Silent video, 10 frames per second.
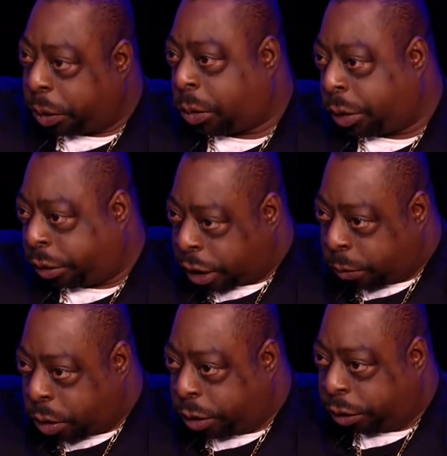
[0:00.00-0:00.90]
Because
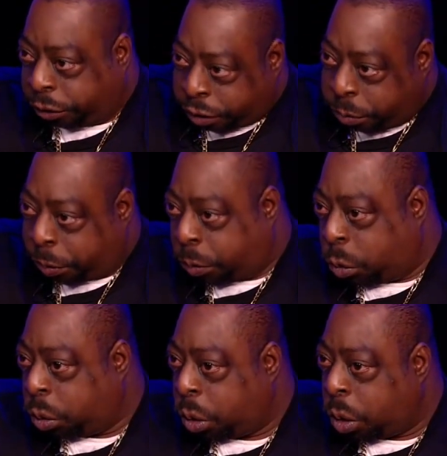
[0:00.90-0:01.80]
they wanted to see
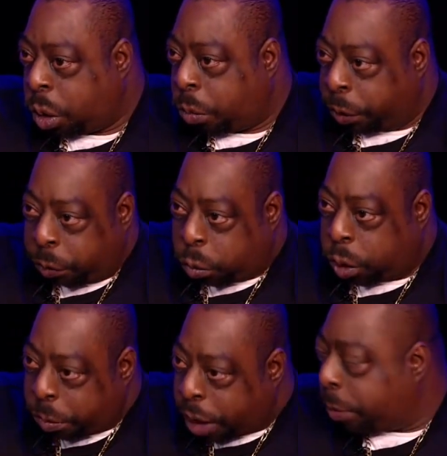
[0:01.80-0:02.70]
people they
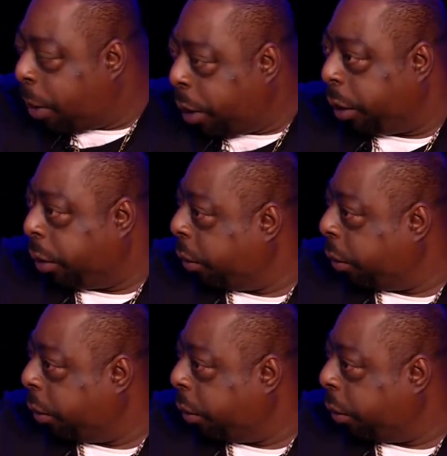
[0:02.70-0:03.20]
want to make money.